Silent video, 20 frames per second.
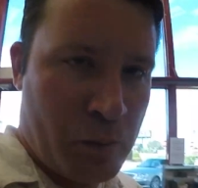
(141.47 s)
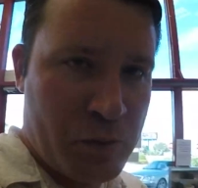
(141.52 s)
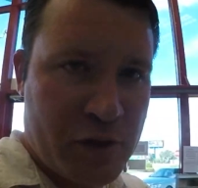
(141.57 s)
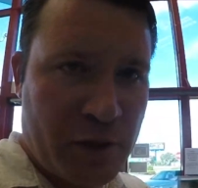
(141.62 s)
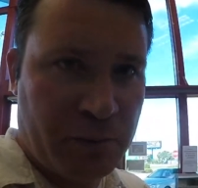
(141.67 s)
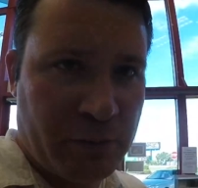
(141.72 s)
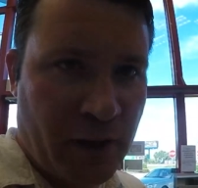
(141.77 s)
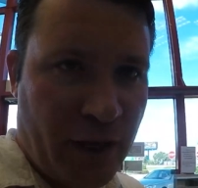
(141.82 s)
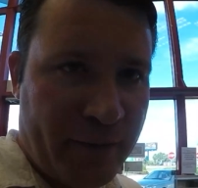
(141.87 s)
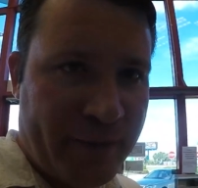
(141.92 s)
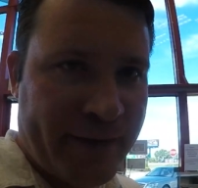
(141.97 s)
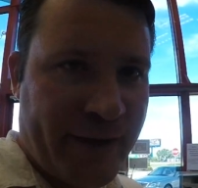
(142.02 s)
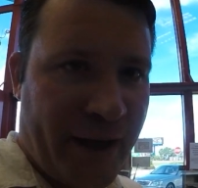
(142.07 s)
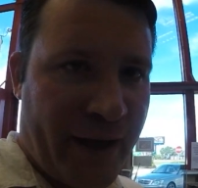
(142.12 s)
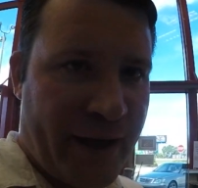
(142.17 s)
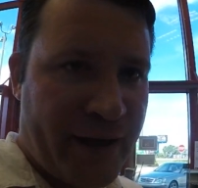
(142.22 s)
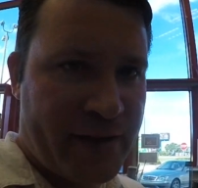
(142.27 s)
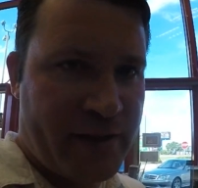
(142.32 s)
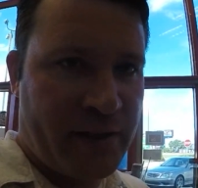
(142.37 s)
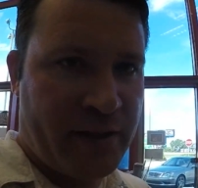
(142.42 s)
some love,
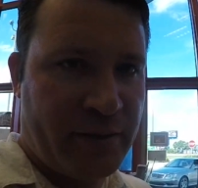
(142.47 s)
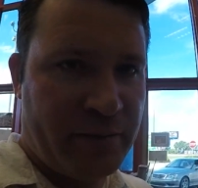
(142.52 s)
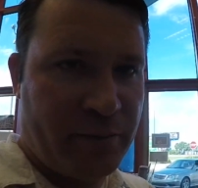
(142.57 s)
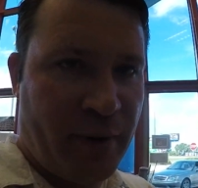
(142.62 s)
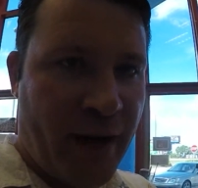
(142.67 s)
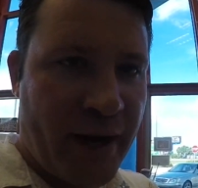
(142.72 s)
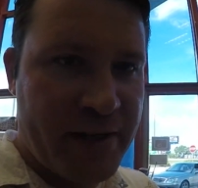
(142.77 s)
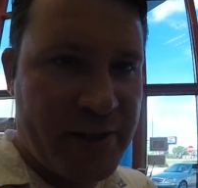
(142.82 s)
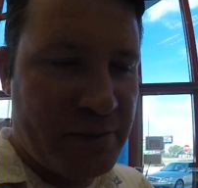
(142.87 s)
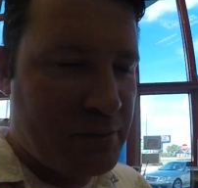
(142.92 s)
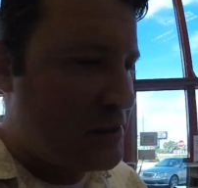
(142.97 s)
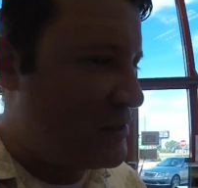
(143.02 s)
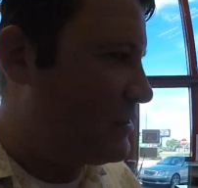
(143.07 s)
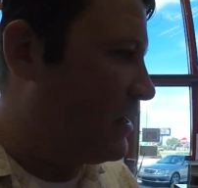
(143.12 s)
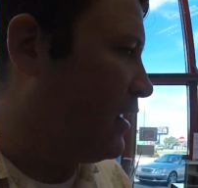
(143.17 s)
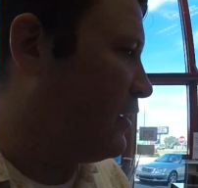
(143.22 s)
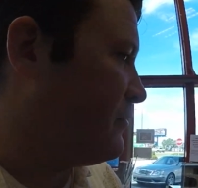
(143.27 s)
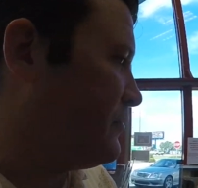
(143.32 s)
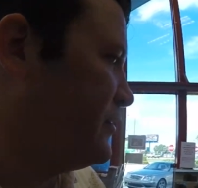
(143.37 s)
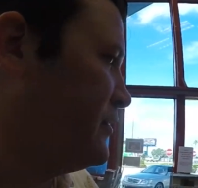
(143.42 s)
guys. Buy some
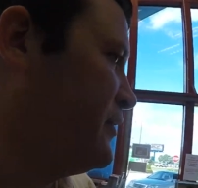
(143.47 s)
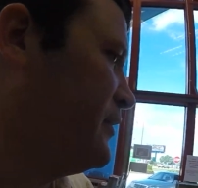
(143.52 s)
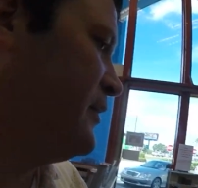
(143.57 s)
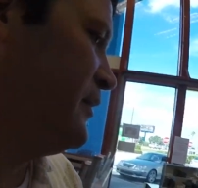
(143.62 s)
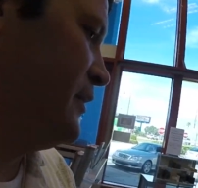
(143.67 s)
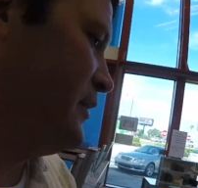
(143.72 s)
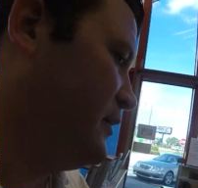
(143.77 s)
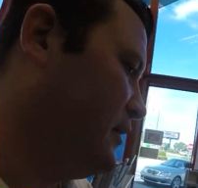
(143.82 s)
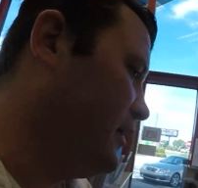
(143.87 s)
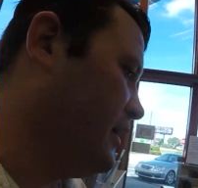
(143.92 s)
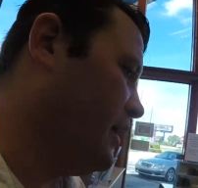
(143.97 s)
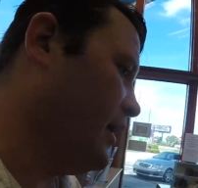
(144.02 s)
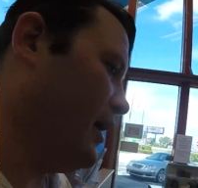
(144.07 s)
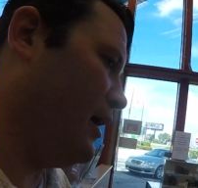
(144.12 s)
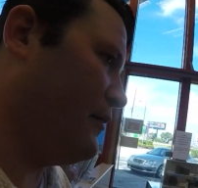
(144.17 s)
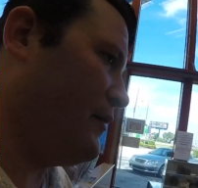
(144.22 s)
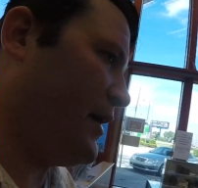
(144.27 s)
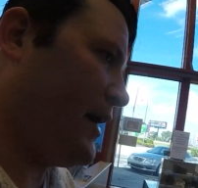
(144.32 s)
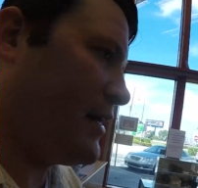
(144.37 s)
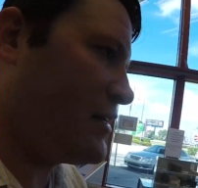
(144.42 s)
stuff.
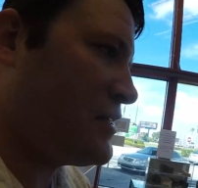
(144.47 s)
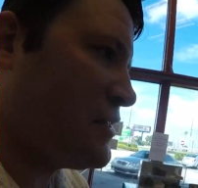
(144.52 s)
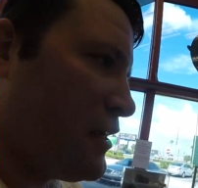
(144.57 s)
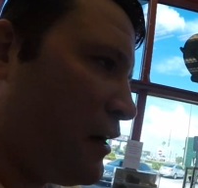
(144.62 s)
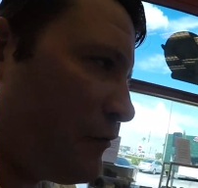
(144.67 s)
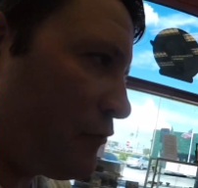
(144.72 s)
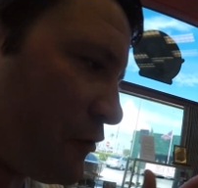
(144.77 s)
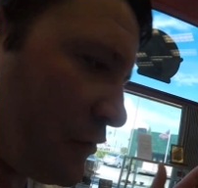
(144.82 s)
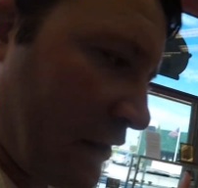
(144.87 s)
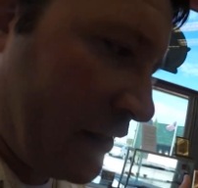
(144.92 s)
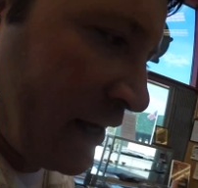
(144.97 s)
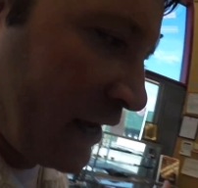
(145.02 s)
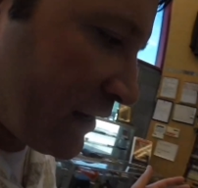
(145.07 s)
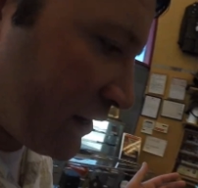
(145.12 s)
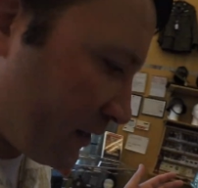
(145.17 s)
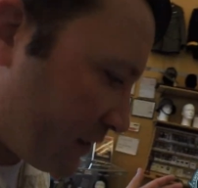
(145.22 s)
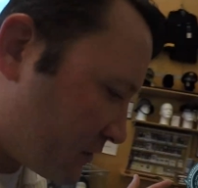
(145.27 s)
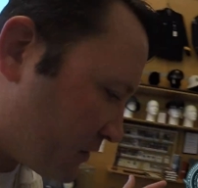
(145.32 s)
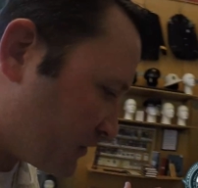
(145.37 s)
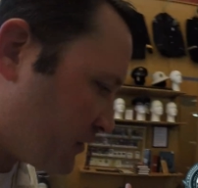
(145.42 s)
They got stuff for the
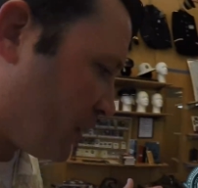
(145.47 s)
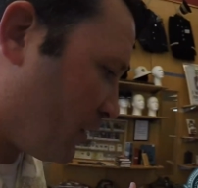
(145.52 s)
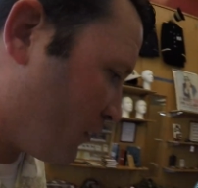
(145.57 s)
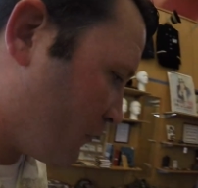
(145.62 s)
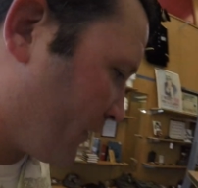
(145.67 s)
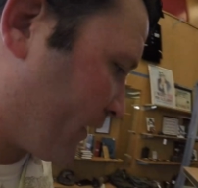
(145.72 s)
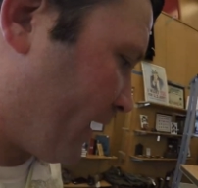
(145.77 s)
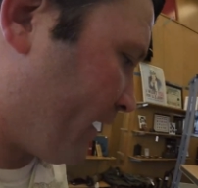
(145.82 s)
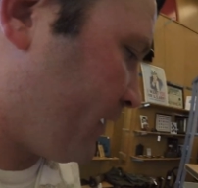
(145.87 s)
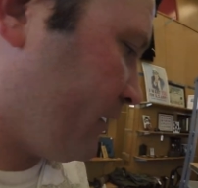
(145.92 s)
kiddies, you know. They got